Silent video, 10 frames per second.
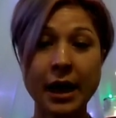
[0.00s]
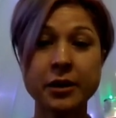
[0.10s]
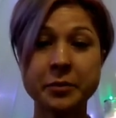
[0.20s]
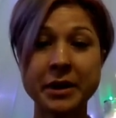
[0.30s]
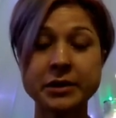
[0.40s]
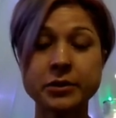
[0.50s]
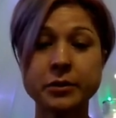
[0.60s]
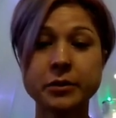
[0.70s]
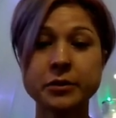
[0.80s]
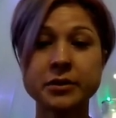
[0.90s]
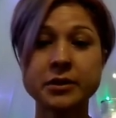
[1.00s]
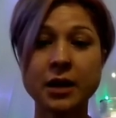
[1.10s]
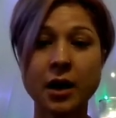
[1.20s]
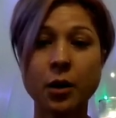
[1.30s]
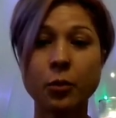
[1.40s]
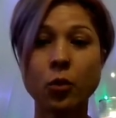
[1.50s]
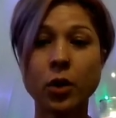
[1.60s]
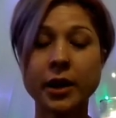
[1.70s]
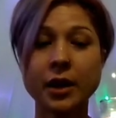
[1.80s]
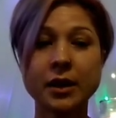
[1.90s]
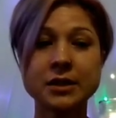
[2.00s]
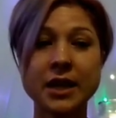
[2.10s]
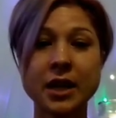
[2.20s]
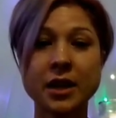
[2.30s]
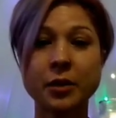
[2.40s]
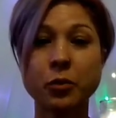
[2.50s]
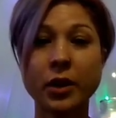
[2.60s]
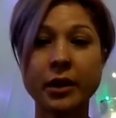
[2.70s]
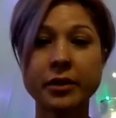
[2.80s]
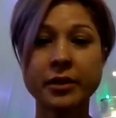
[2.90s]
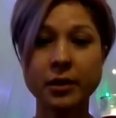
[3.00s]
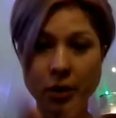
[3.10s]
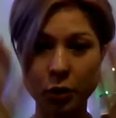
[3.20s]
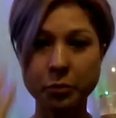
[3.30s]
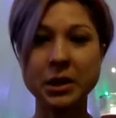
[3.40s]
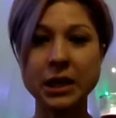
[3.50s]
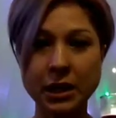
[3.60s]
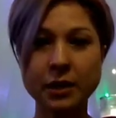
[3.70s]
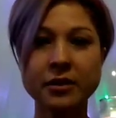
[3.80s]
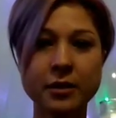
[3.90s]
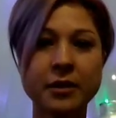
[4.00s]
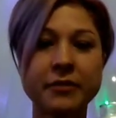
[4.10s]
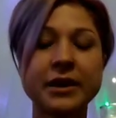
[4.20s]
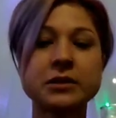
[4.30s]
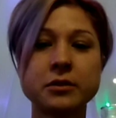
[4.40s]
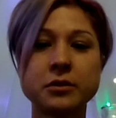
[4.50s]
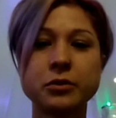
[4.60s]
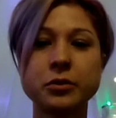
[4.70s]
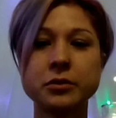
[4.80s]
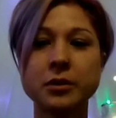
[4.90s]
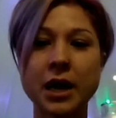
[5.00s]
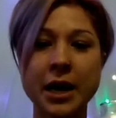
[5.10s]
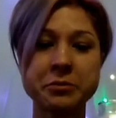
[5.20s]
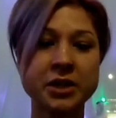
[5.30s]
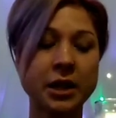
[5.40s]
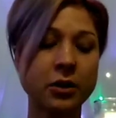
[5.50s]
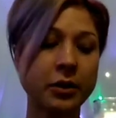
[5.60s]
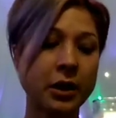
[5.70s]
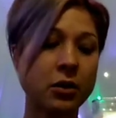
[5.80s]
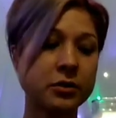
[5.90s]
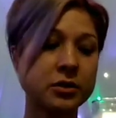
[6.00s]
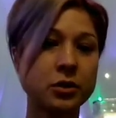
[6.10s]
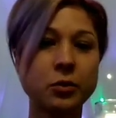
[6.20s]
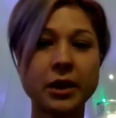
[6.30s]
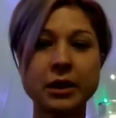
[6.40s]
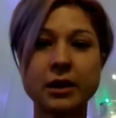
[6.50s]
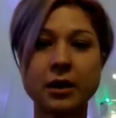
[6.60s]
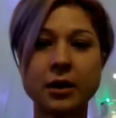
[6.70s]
elementals working in tandem with, me, the vessel who I'm channeling, also with